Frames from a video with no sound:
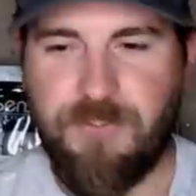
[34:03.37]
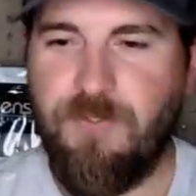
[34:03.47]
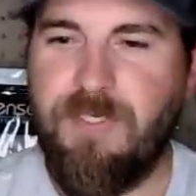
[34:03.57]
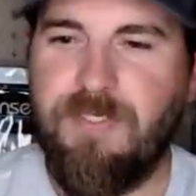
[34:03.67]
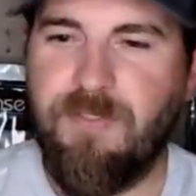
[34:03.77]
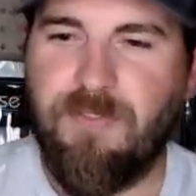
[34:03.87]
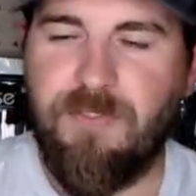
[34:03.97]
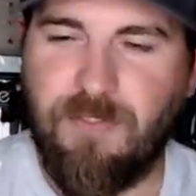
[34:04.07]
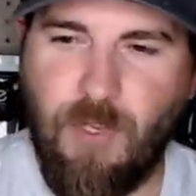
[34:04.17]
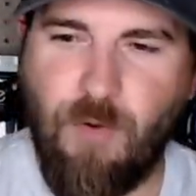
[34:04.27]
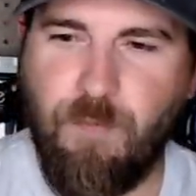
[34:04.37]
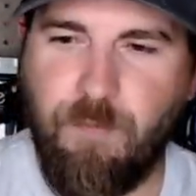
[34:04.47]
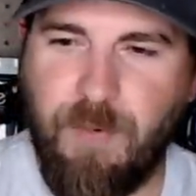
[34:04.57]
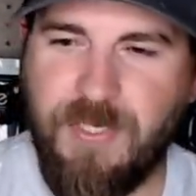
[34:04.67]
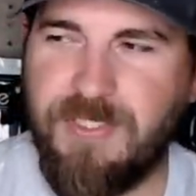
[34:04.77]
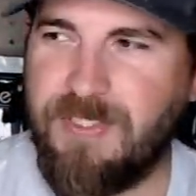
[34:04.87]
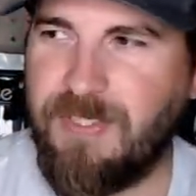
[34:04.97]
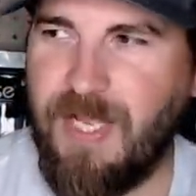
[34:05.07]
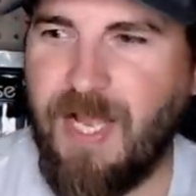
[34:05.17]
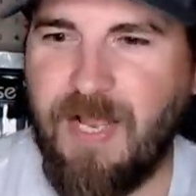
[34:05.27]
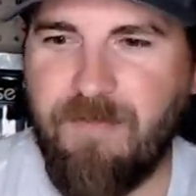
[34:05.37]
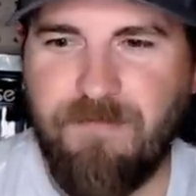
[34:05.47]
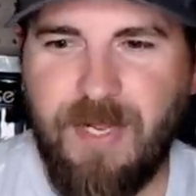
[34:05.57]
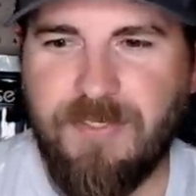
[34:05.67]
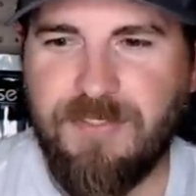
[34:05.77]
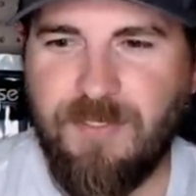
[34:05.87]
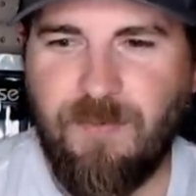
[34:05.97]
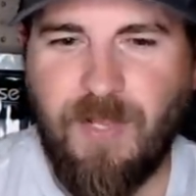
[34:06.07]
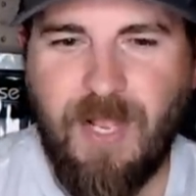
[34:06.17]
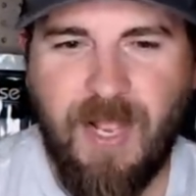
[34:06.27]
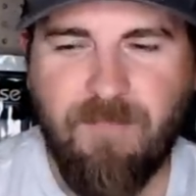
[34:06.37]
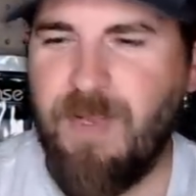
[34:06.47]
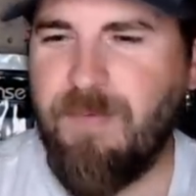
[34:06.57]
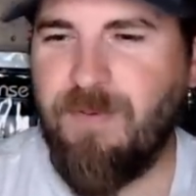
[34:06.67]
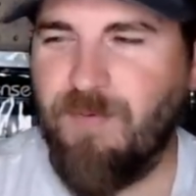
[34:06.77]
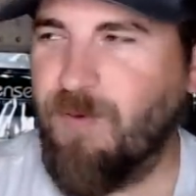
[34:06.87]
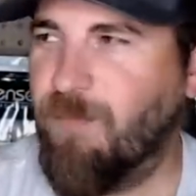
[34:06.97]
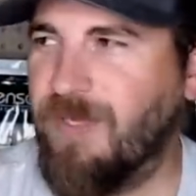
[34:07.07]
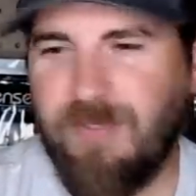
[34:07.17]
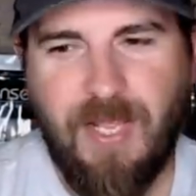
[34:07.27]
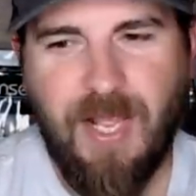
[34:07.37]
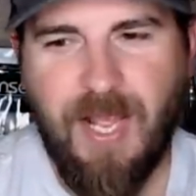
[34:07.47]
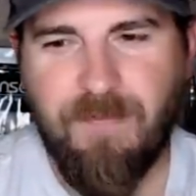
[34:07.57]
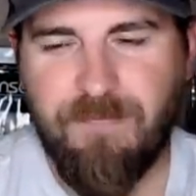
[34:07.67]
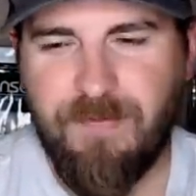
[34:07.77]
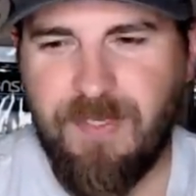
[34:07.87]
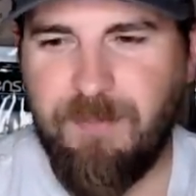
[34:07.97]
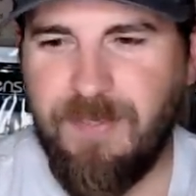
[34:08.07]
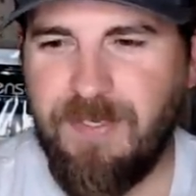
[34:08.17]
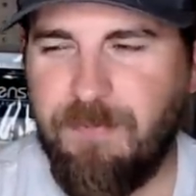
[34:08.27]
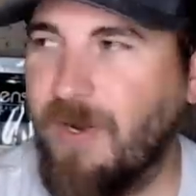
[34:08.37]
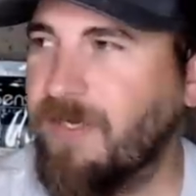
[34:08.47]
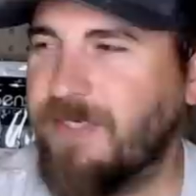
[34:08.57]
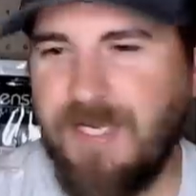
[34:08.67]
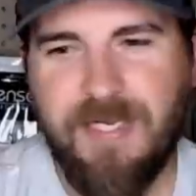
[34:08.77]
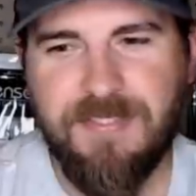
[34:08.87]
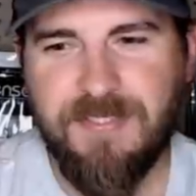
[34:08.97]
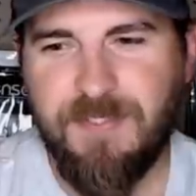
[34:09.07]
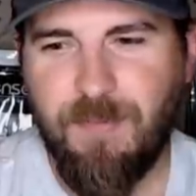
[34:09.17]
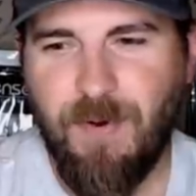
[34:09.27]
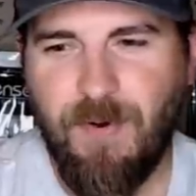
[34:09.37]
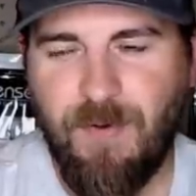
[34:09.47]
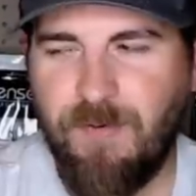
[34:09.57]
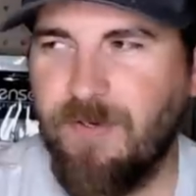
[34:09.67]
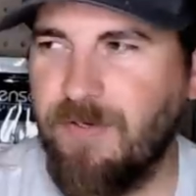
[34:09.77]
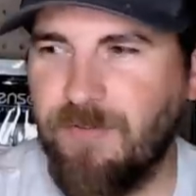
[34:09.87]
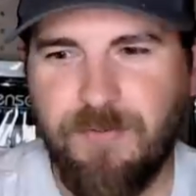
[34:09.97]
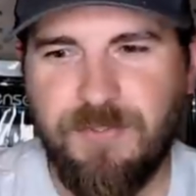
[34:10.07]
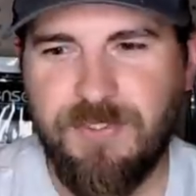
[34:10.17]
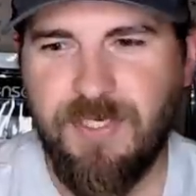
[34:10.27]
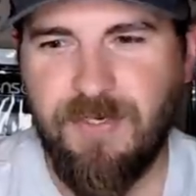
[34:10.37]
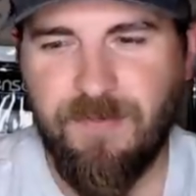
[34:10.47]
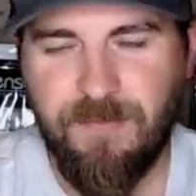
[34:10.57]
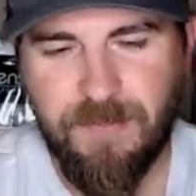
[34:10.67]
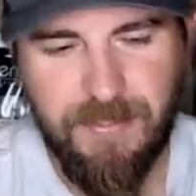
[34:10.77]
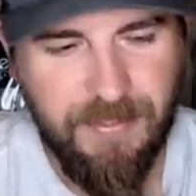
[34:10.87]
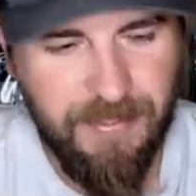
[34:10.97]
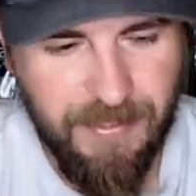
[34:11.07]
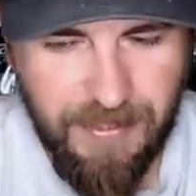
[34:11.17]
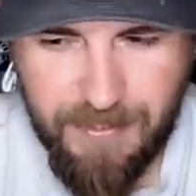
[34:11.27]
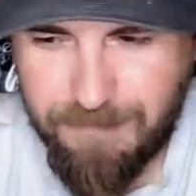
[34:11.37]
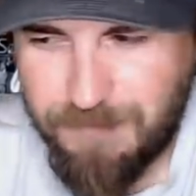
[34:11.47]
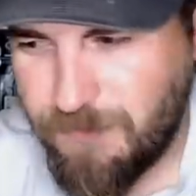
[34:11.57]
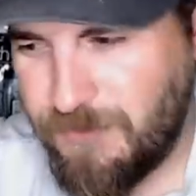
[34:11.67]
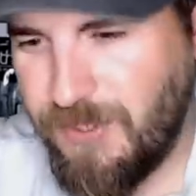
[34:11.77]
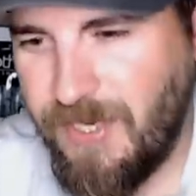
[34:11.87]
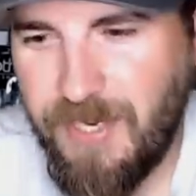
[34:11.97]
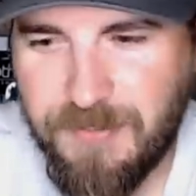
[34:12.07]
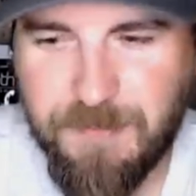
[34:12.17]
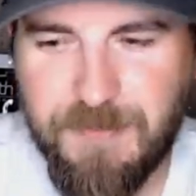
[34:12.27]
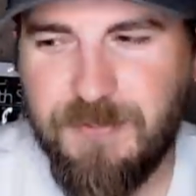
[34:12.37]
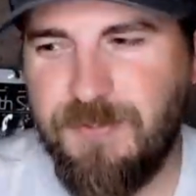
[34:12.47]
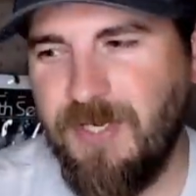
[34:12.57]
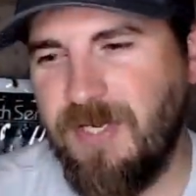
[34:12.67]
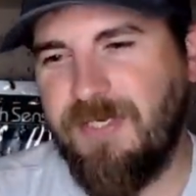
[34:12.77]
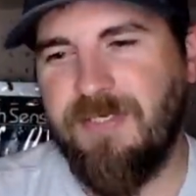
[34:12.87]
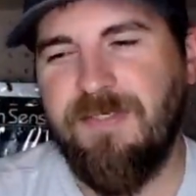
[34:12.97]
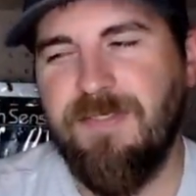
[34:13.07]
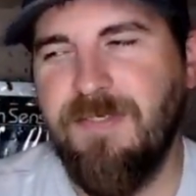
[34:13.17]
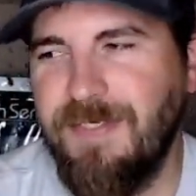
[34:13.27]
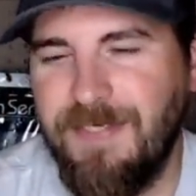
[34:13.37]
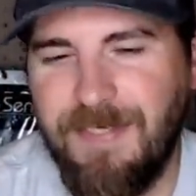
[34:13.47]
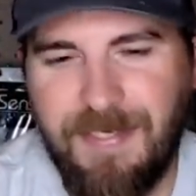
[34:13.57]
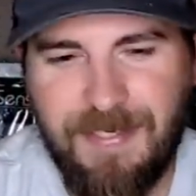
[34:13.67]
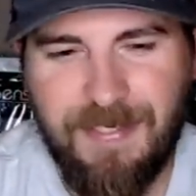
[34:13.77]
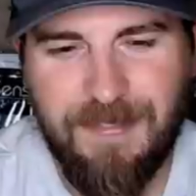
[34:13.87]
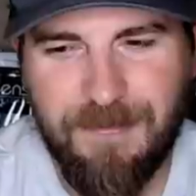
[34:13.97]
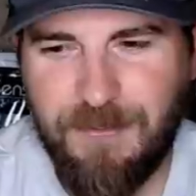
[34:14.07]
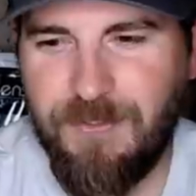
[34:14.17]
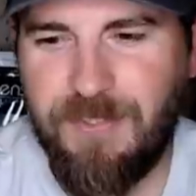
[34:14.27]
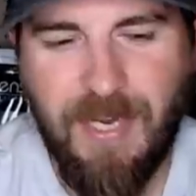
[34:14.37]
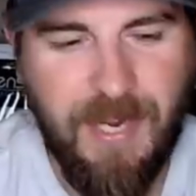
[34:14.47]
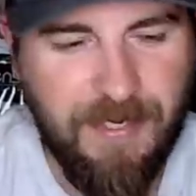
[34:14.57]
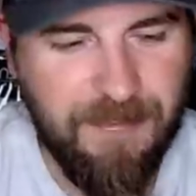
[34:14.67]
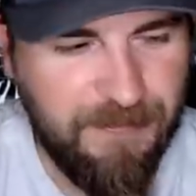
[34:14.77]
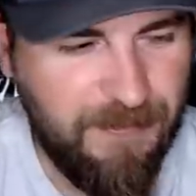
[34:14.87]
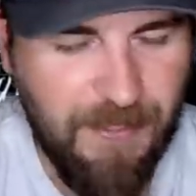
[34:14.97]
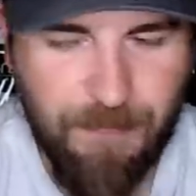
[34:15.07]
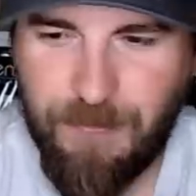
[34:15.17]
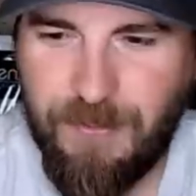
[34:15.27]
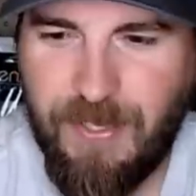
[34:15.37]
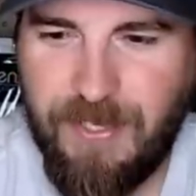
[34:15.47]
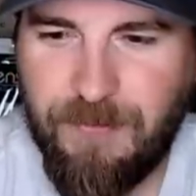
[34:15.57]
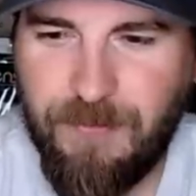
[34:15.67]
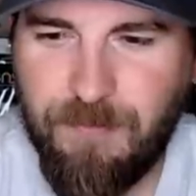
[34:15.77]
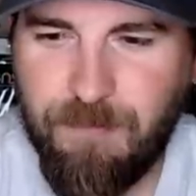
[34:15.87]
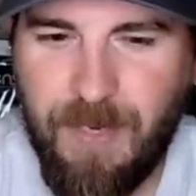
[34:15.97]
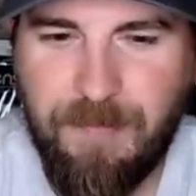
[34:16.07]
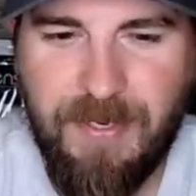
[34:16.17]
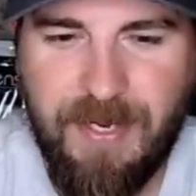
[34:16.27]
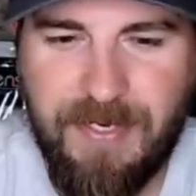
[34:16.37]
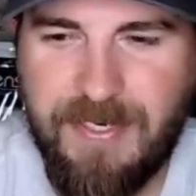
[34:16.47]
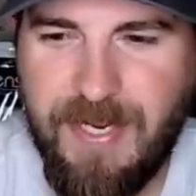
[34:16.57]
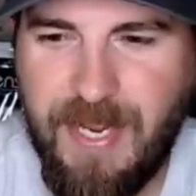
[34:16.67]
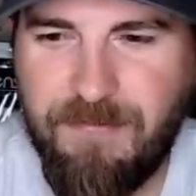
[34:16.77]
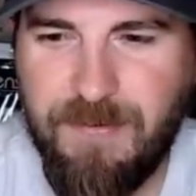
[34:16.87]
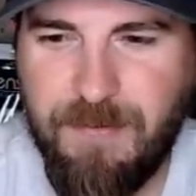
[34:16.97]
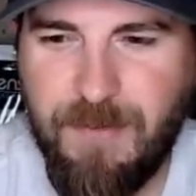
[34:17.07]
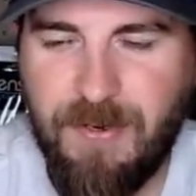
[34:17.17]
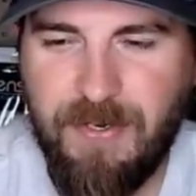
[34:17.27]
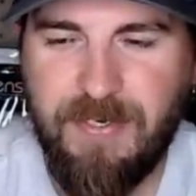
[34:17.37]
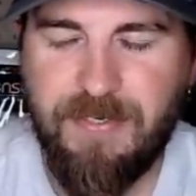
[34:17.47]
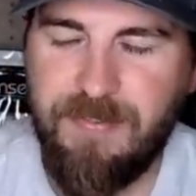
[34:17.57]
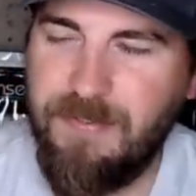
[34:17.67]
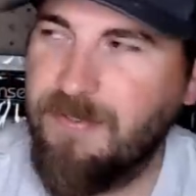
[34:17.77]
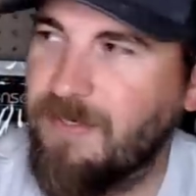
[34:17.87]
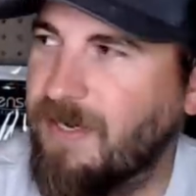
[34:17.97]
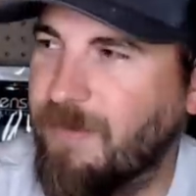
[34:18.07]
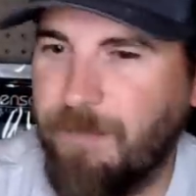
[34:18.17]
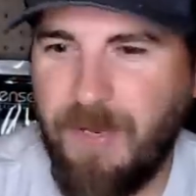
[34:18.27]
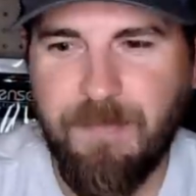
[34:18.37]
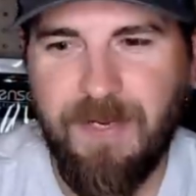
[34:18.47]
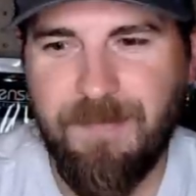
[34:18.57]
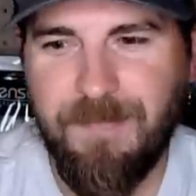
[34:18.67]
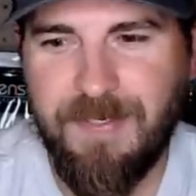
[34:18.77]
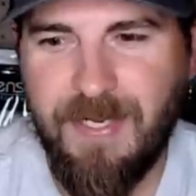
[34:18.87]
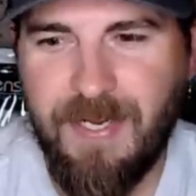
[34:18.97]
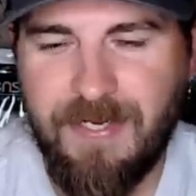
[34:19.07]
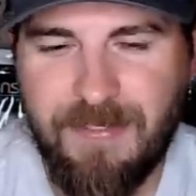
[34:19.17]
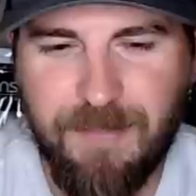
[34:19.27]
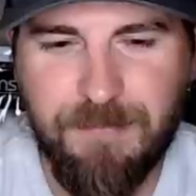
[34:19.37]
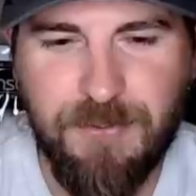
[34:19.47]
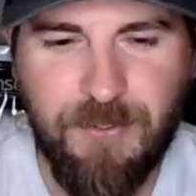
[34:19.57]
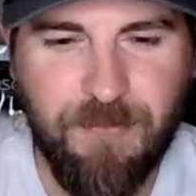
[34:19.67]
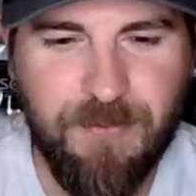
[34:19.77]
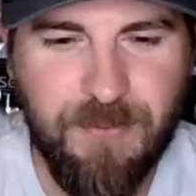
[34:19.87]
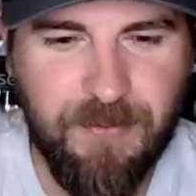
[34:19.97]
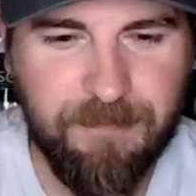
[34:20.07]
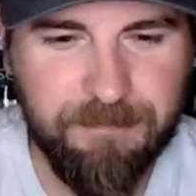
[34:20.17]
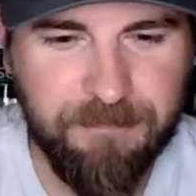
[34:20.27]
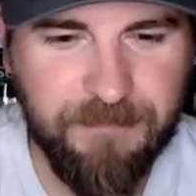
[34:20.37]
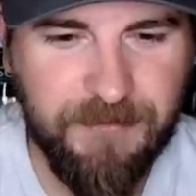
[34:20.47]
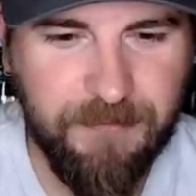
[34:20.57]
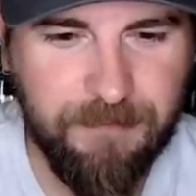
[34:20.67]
in to Low Budget Live, Not So Live. Maybe it will be live. It'll be podcasted tomorrow on Luke's channel. So shout out to Mr. Duncan. Good guy. I really like Luke. Maybe I need to have him on a Baitman Midday. I'm sure he would do it. So,